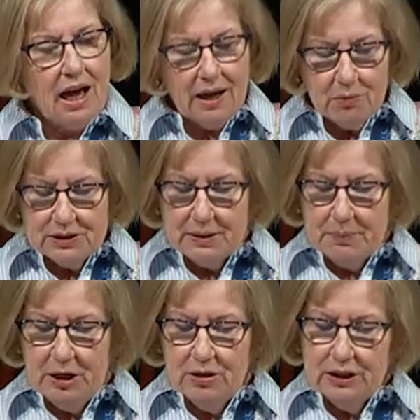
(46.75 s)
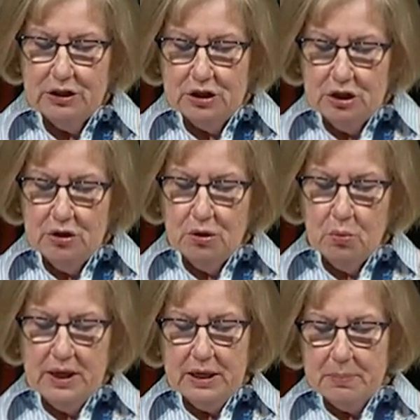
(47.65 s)
I was apparently due the
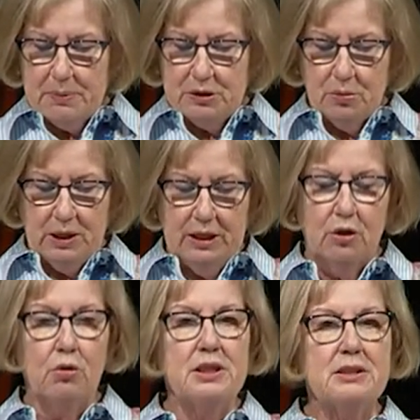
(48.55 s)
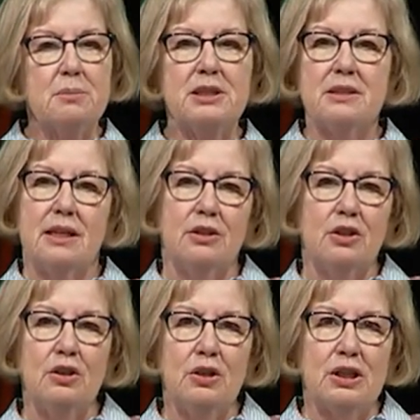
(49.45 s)
week between Christmas and
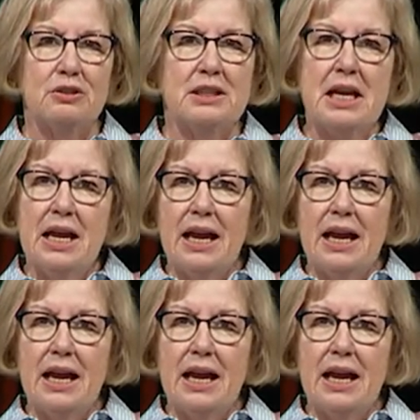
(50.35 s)
New Year's